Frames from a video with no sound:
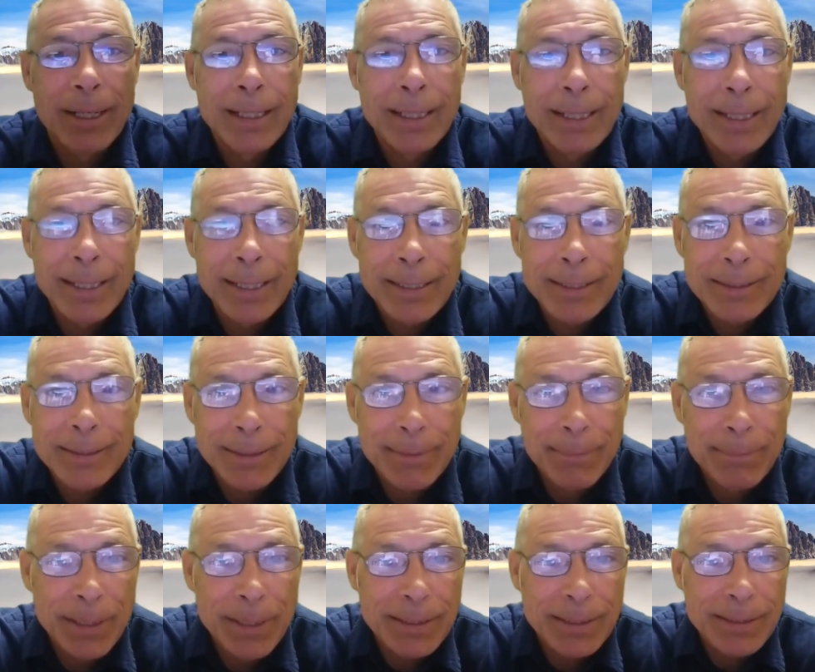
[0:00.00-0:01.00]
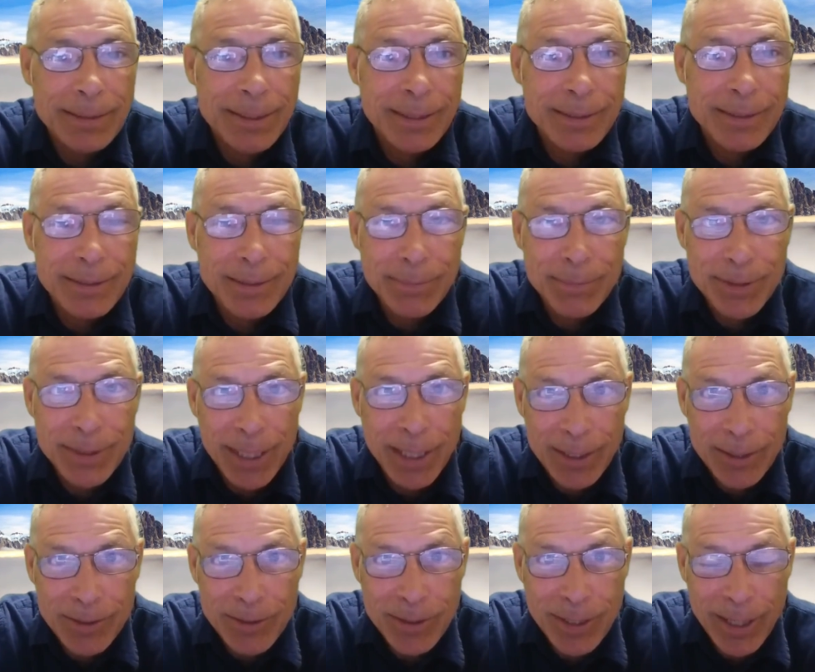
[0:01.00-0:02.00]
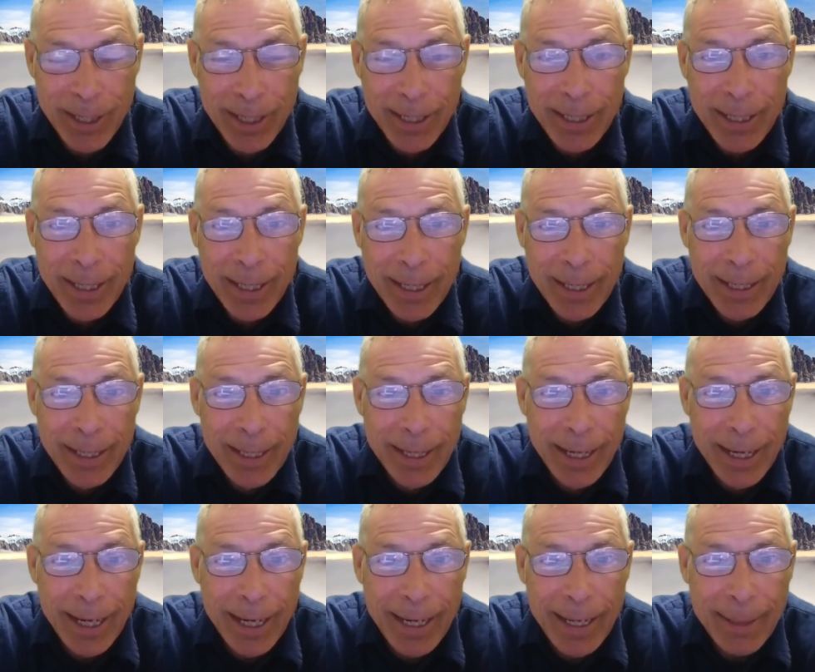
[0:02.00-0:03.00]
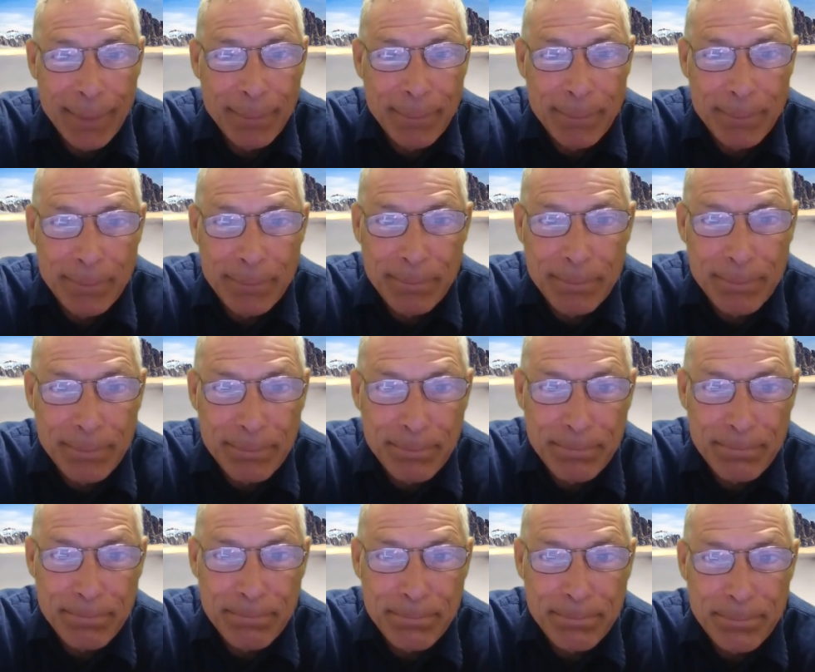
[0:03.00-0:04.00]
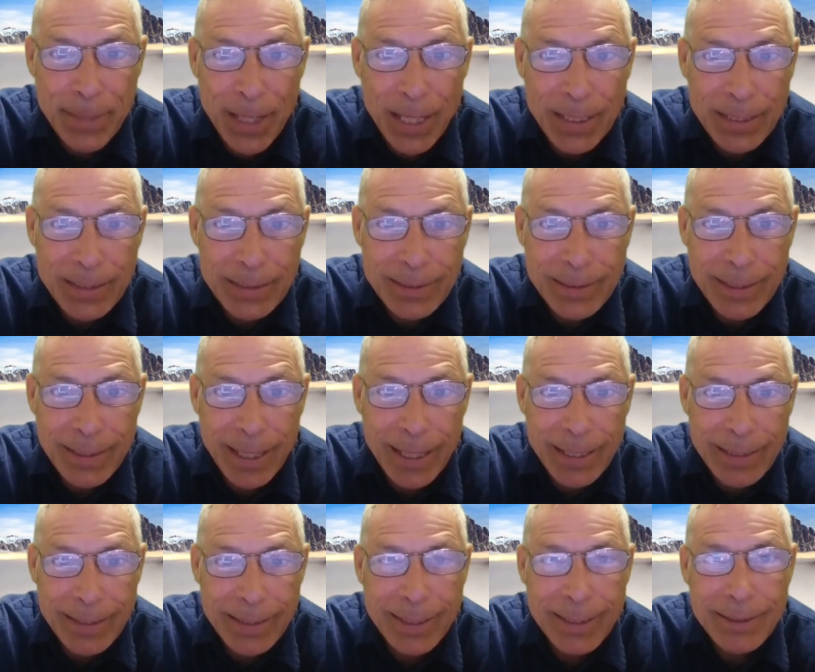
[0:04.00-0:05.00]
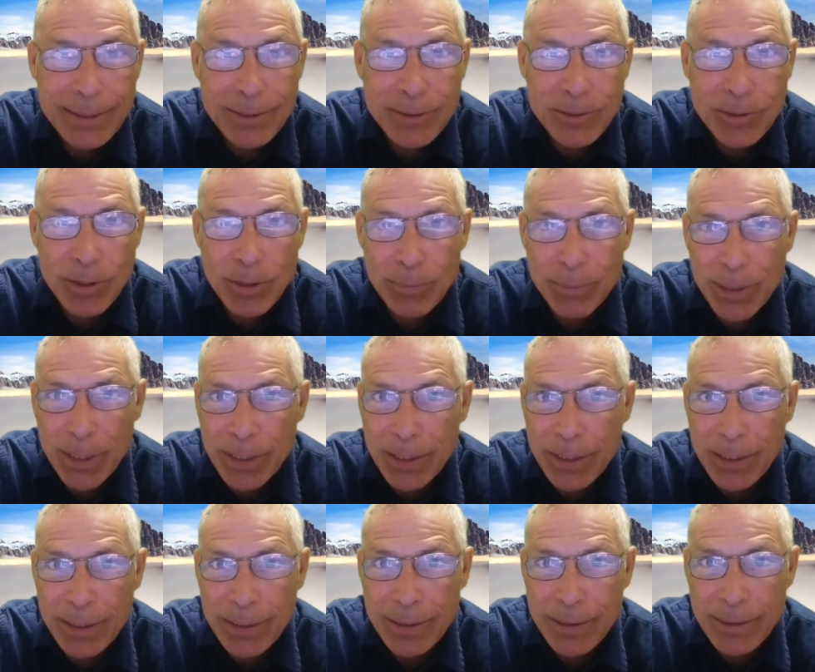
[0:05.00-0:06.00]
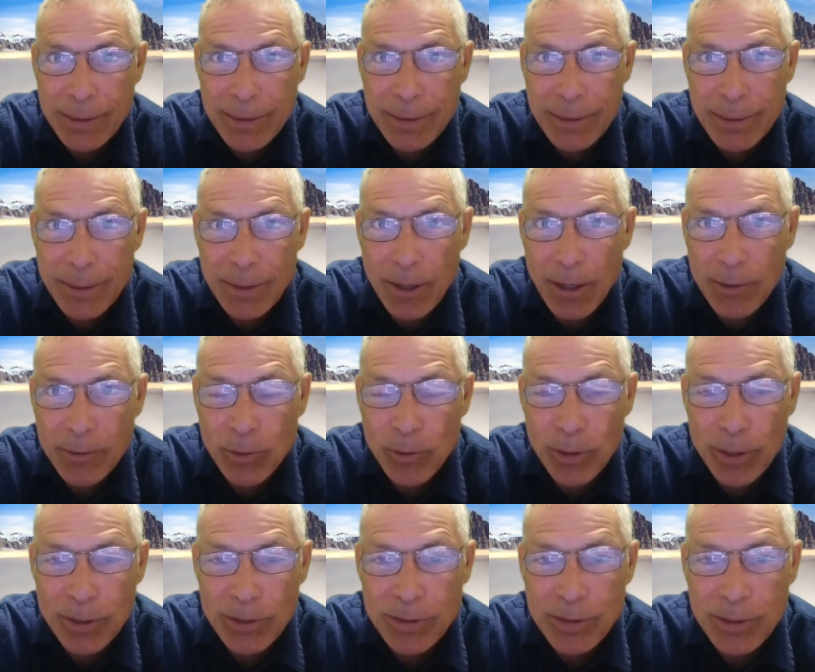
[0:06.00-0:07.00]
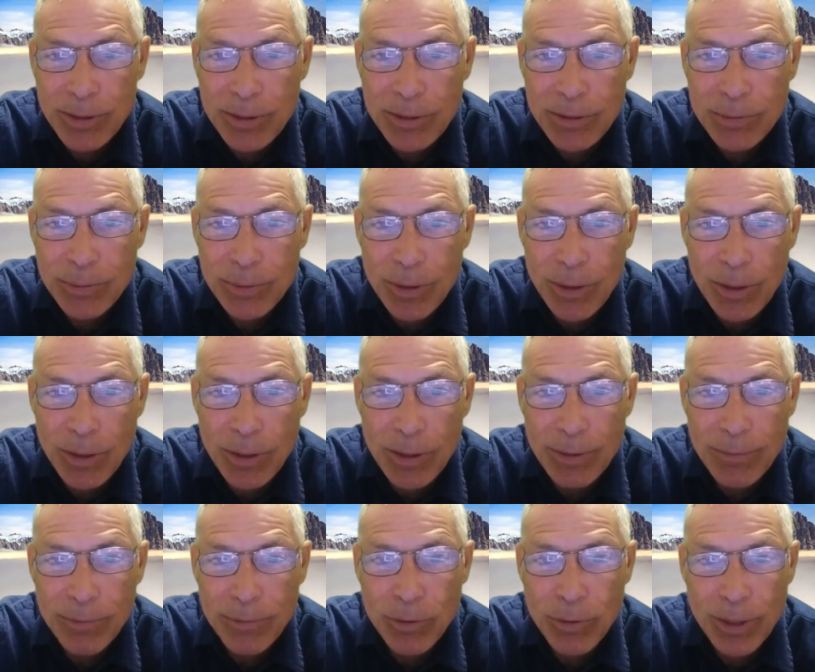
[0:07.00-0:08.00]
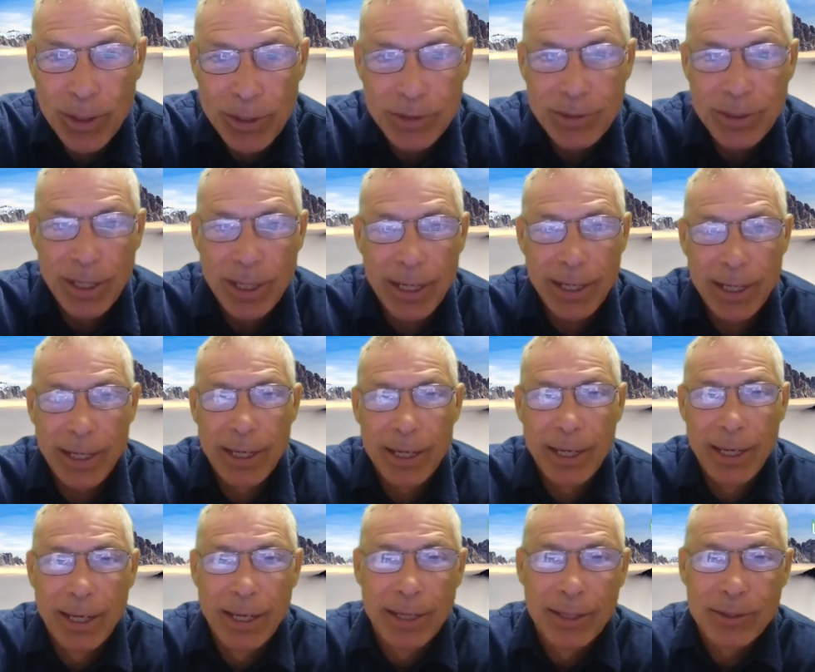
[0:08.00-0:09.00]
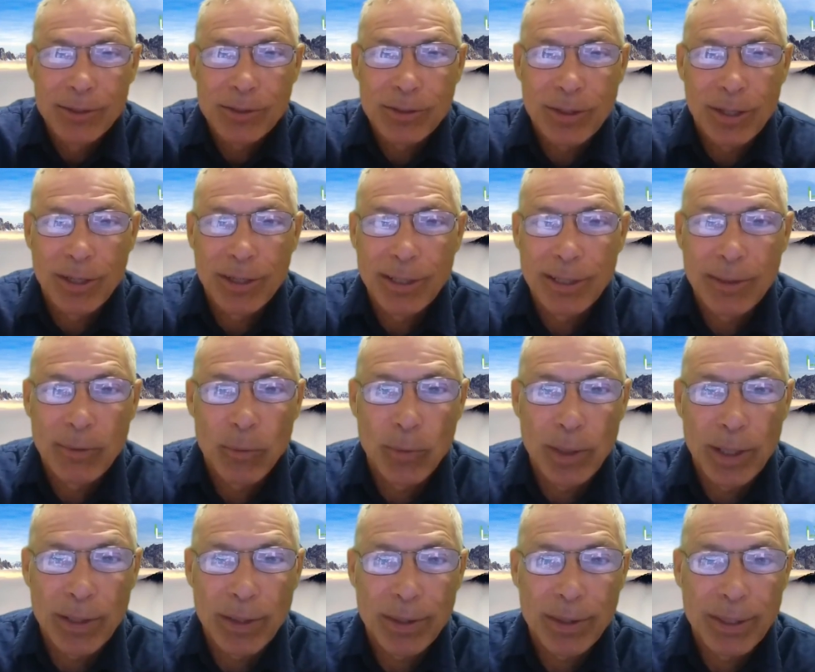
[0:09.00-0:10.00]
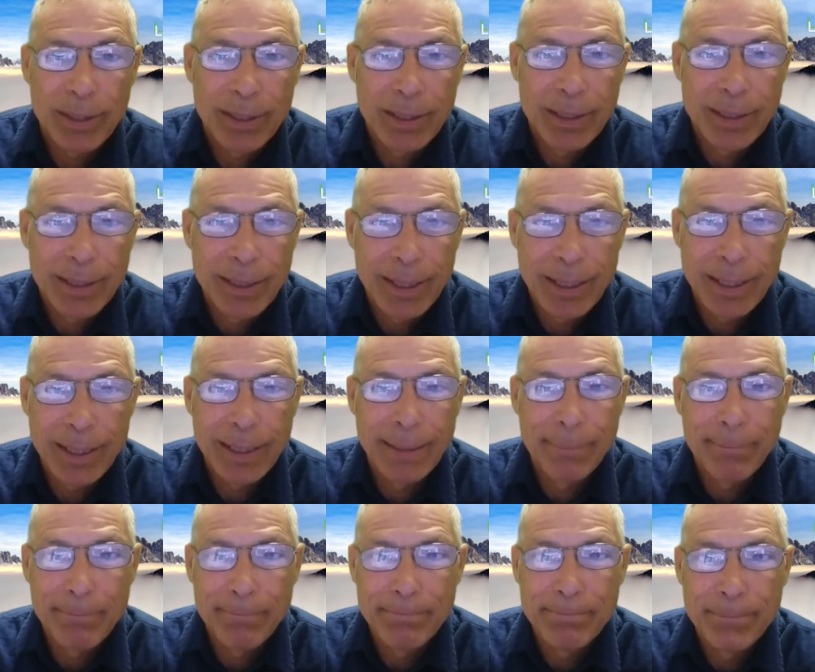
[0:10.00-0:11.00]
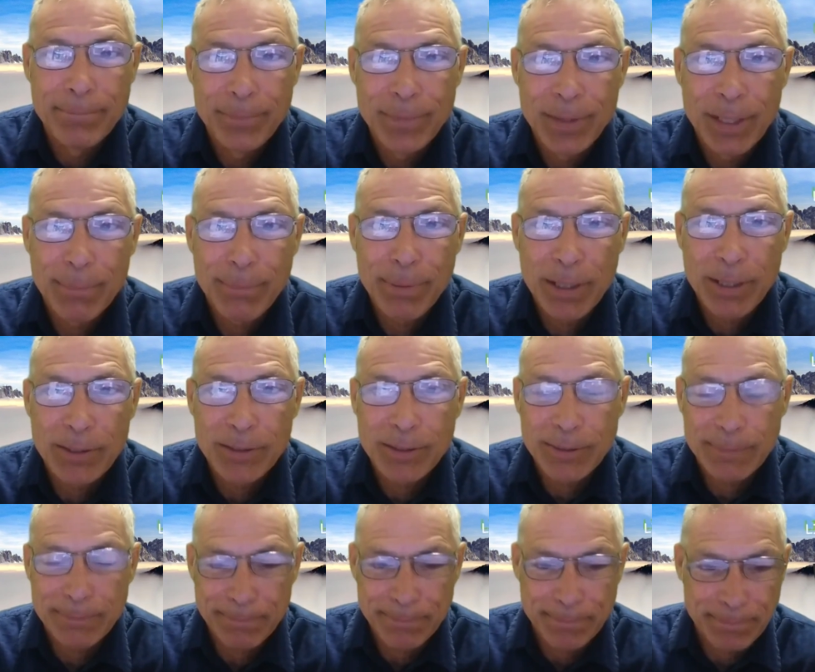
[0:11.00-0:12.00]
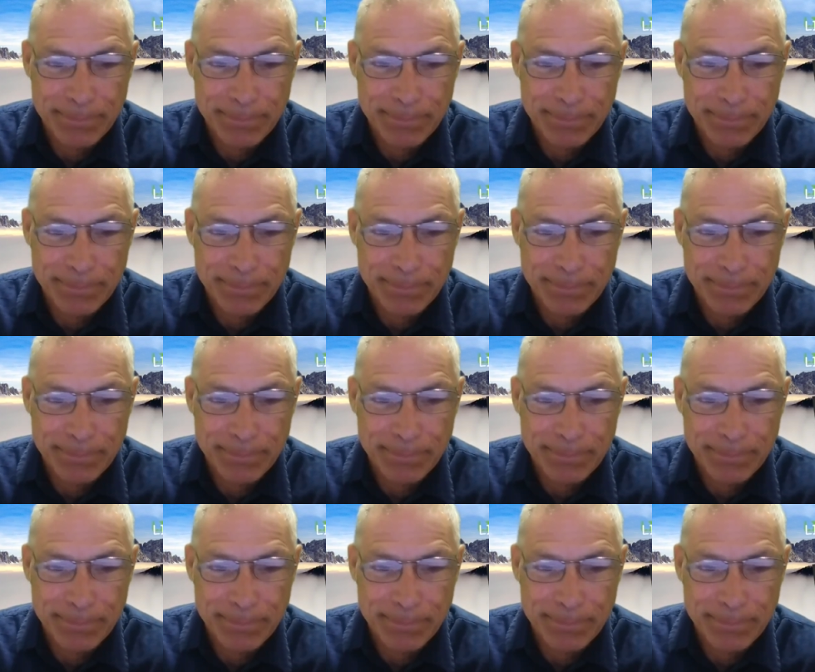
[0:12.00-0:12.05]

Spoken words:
Linux Mint system settings today. Um, I think this is going to be an ongoing series. We're going to look at a few things today, starting with the appearance.